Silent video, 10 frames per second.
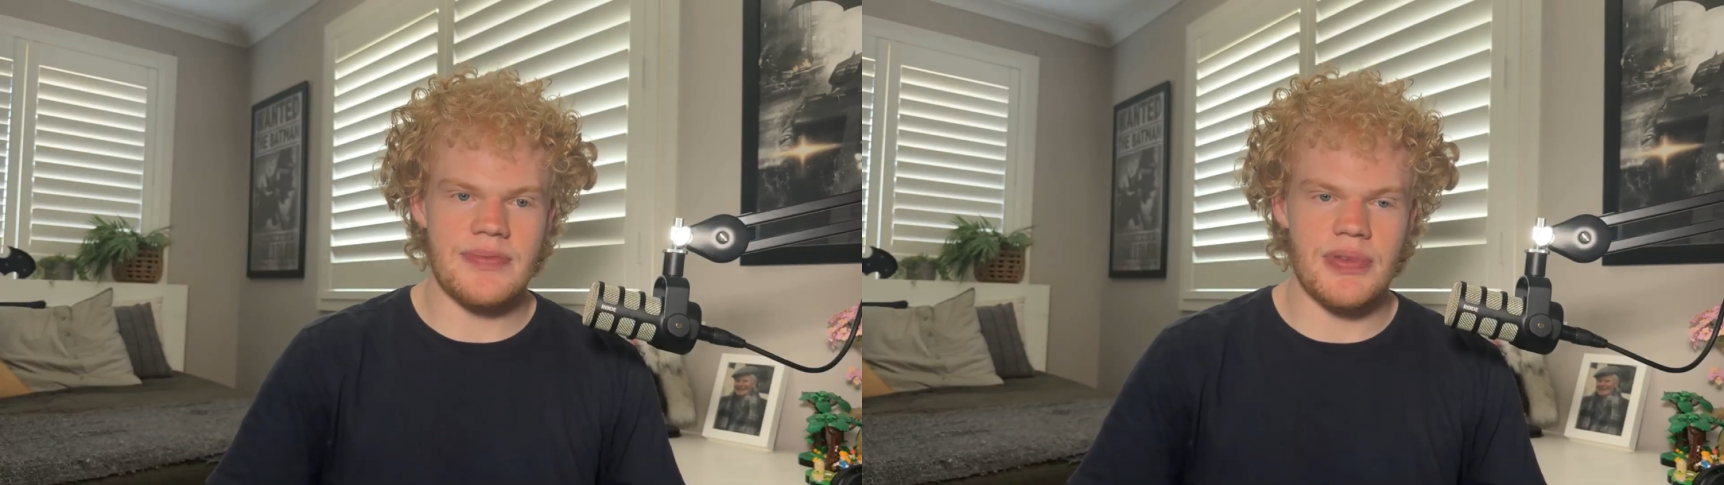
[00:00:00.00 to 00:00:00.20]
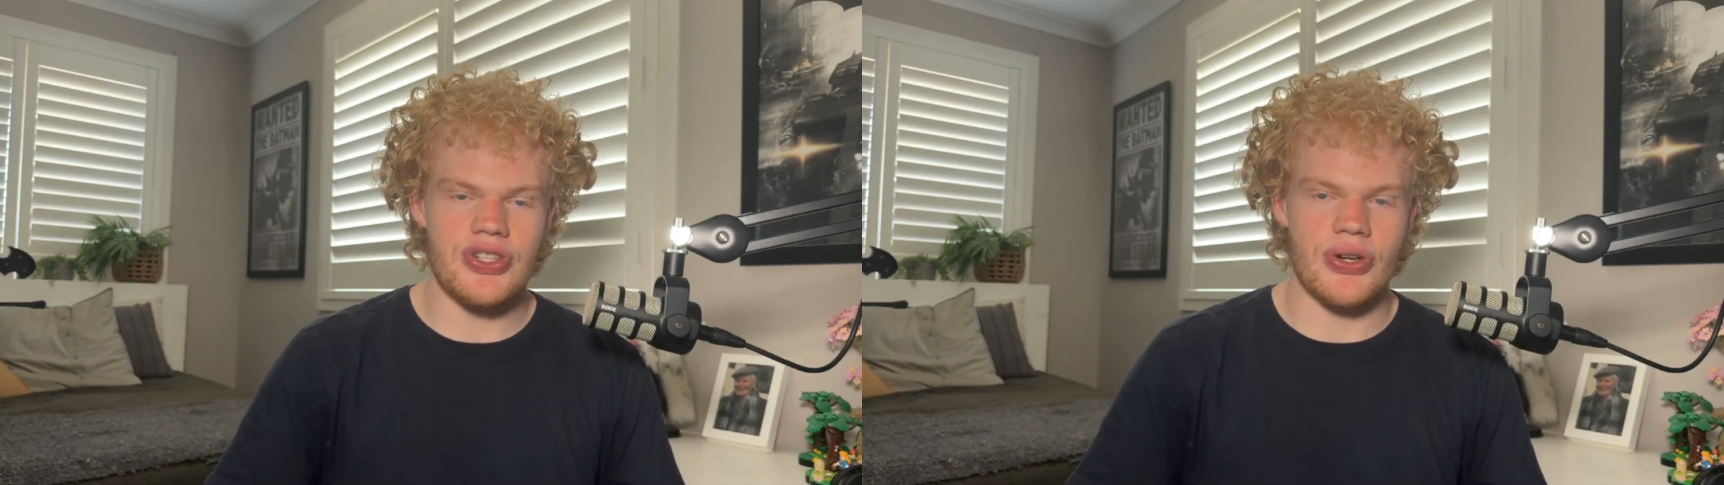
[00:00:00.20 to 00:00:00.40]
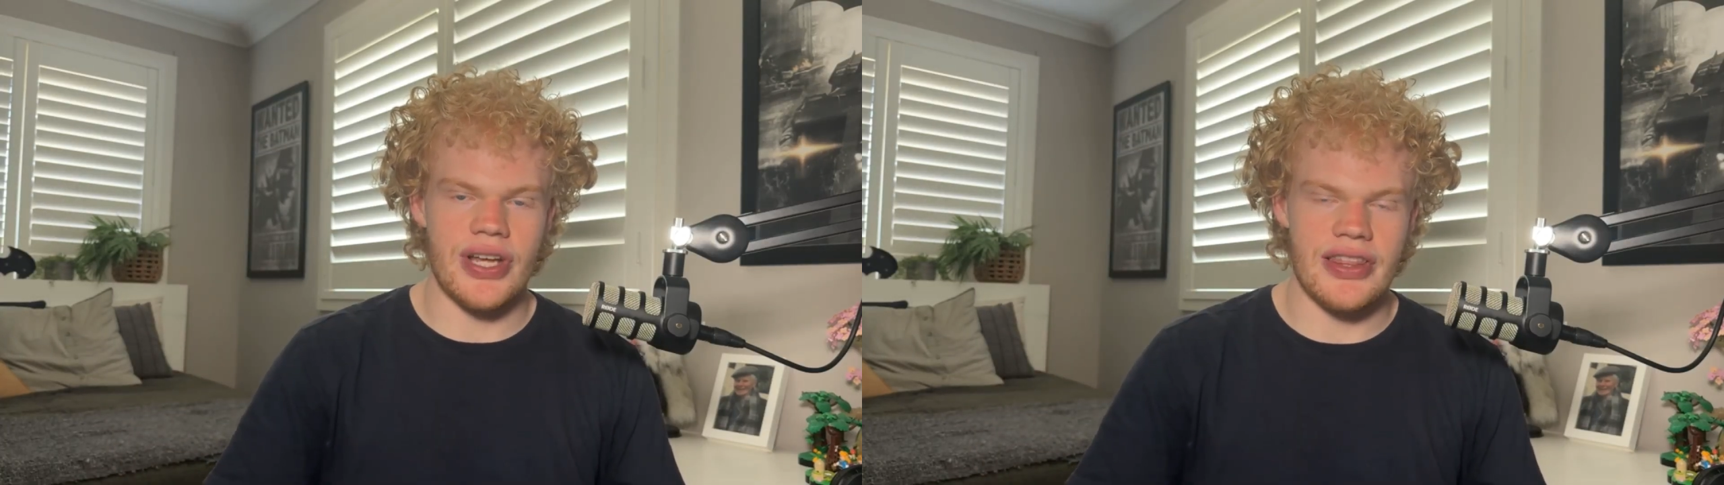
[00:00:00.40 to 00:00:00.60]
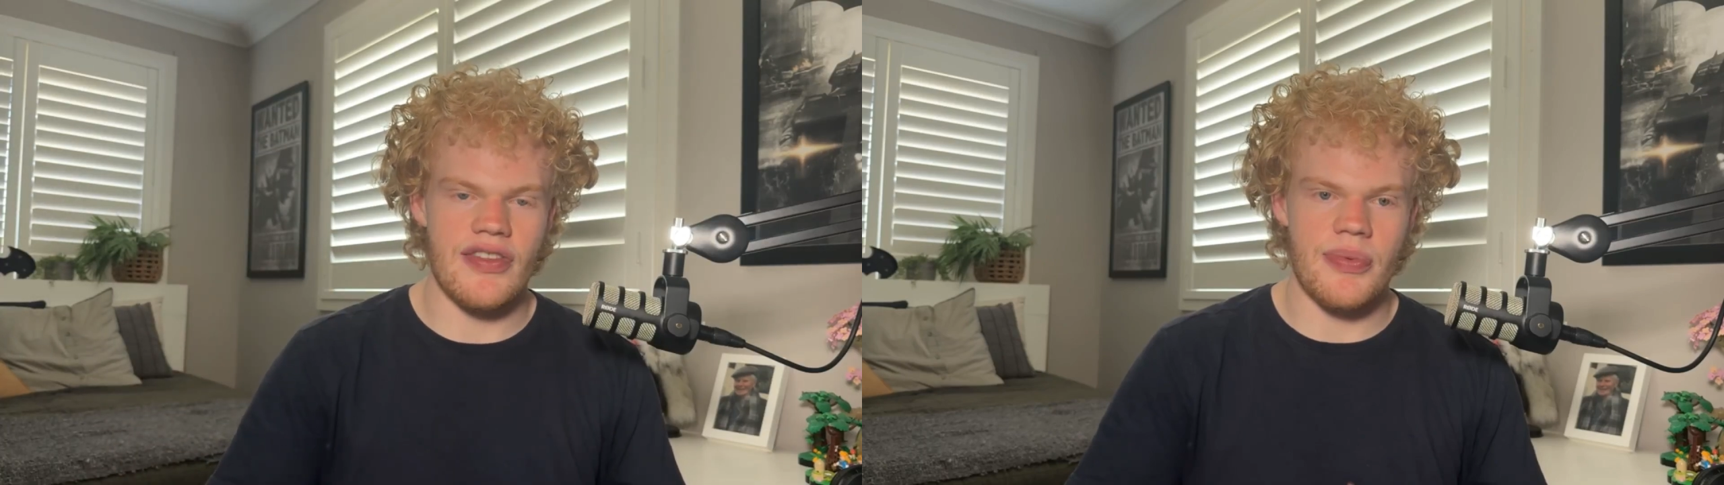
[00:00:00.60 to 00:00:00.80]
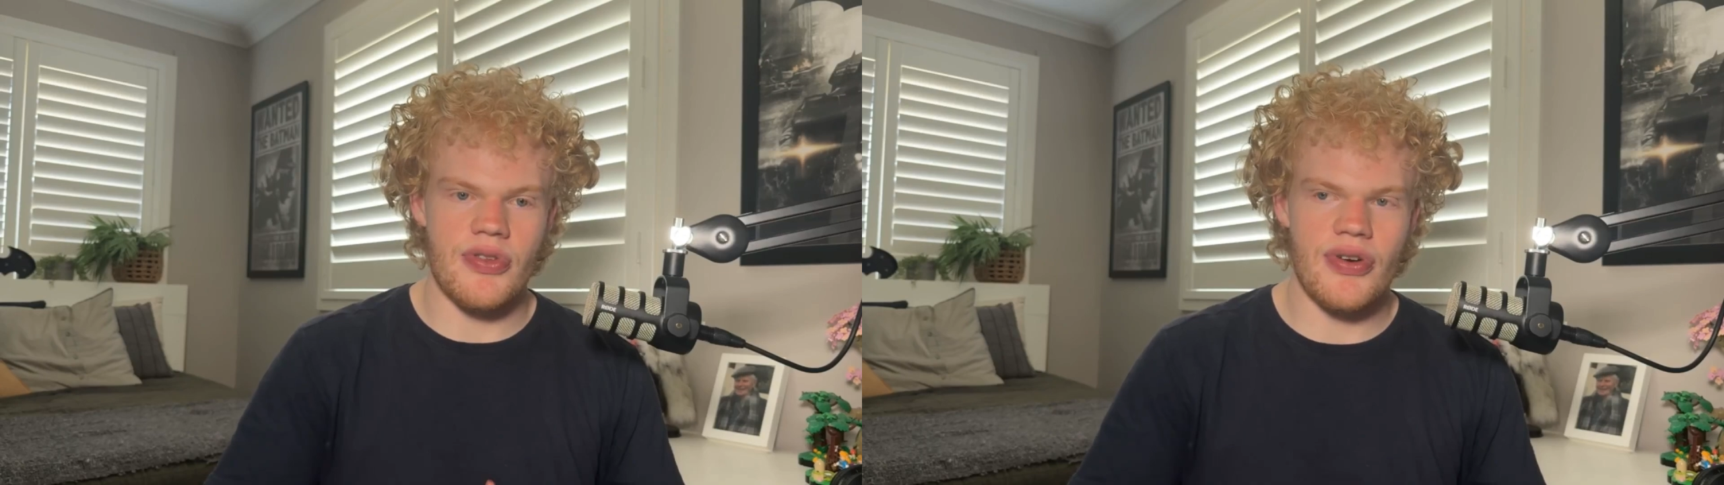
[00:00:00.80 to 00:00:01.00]
be sure to hit the
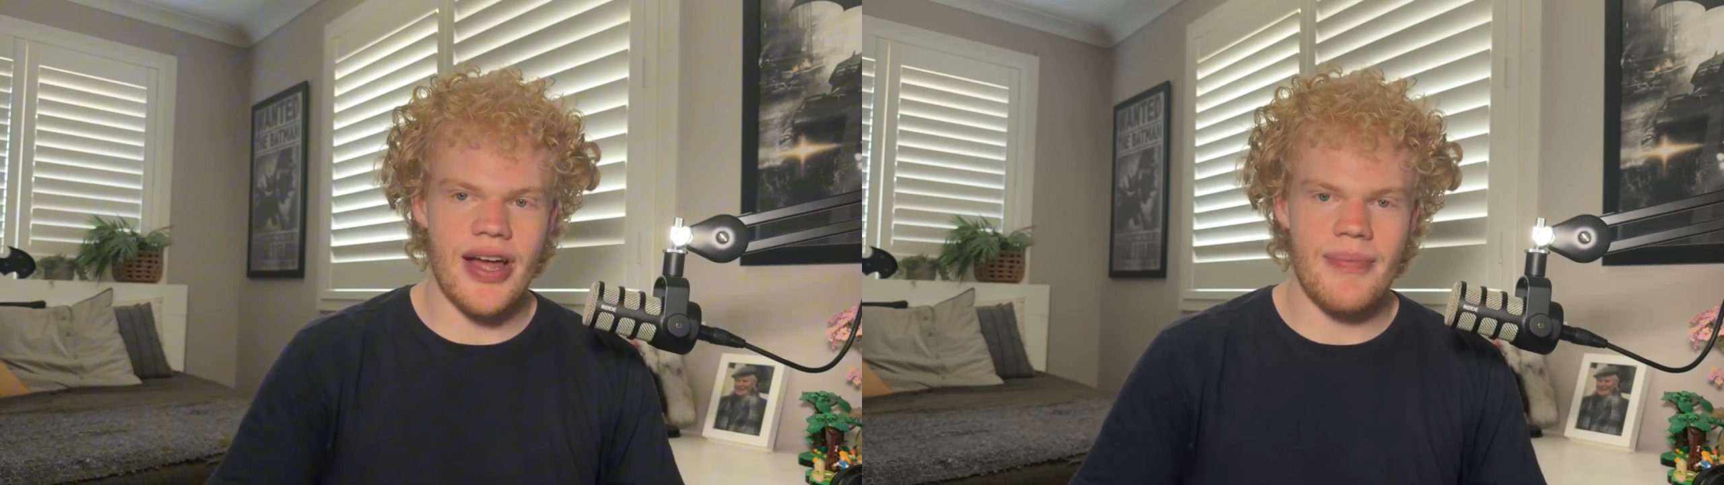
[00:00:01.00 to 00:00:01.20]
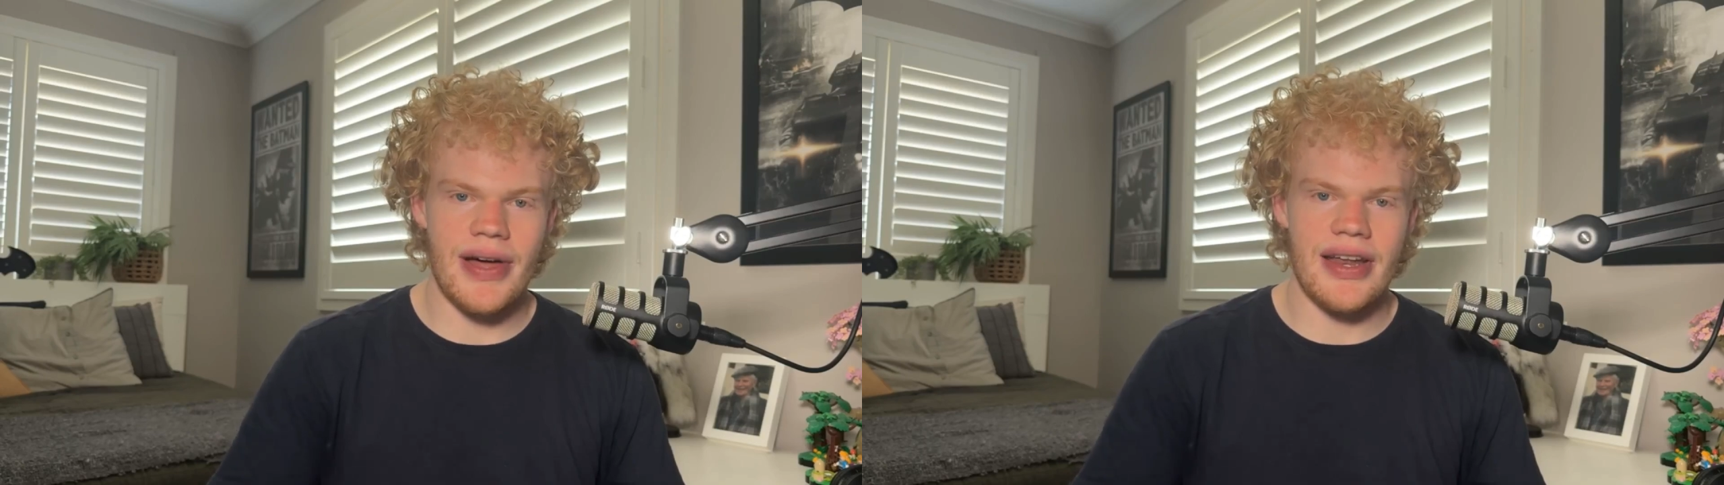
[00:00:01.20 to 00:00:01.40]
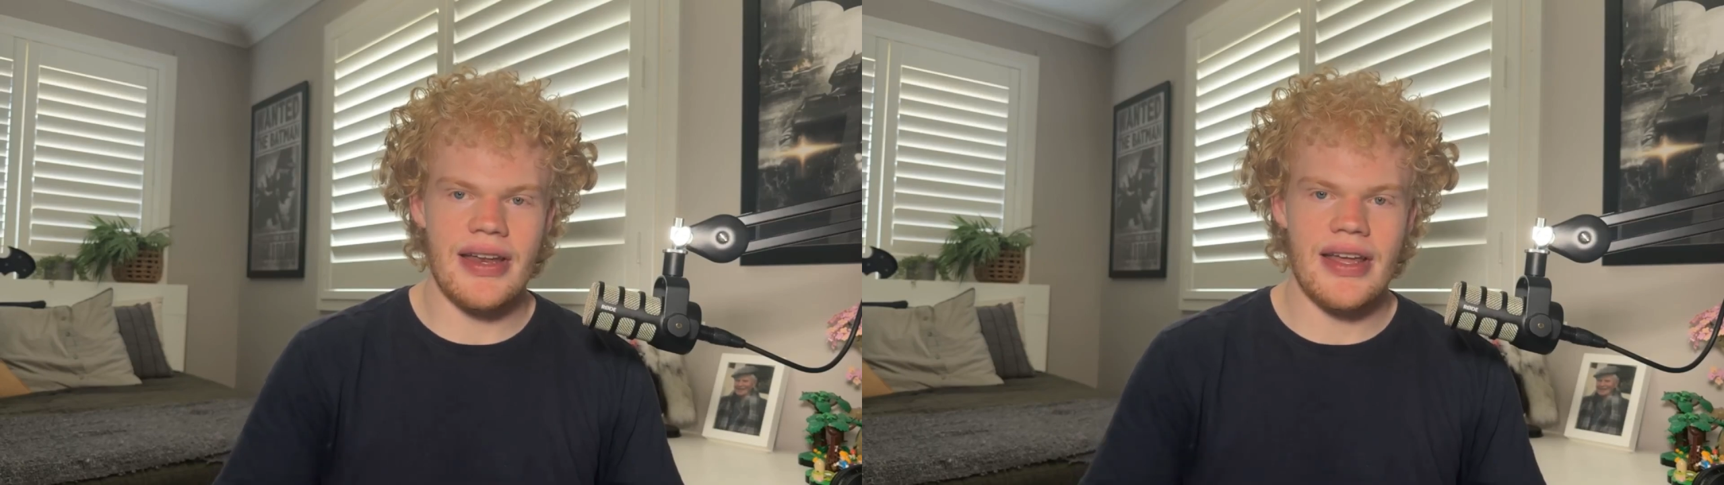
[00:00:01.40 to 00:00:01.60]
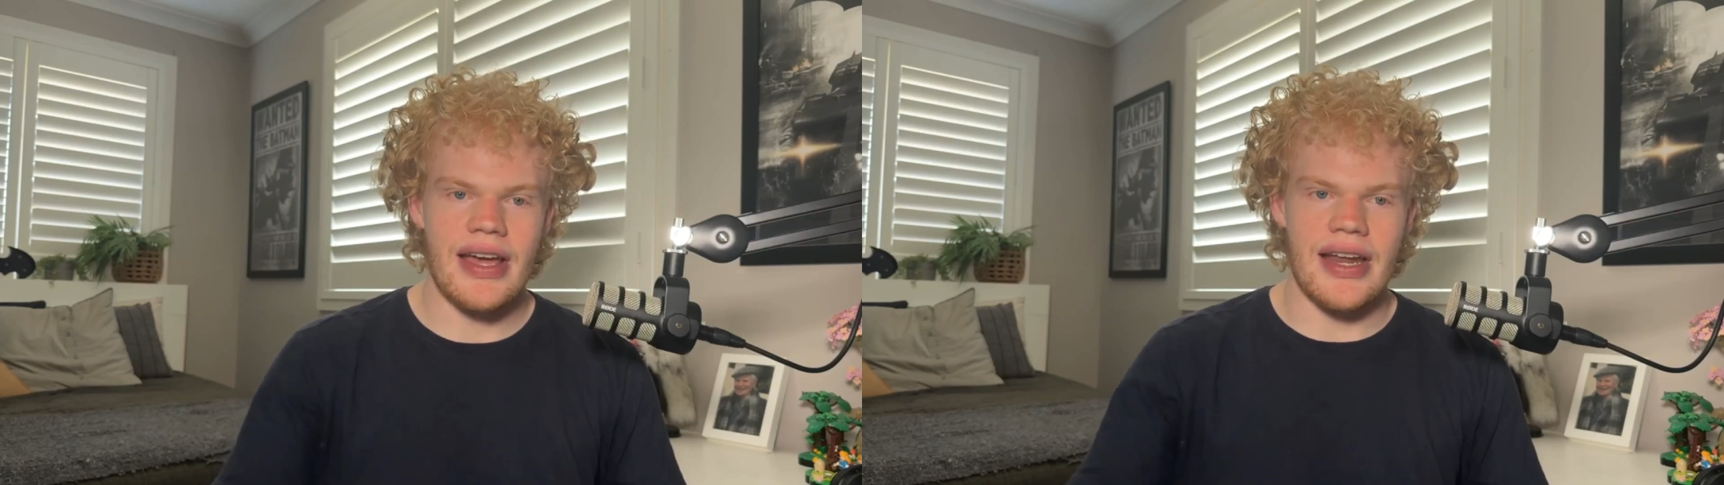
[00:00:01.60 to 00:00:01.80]
subscribe button.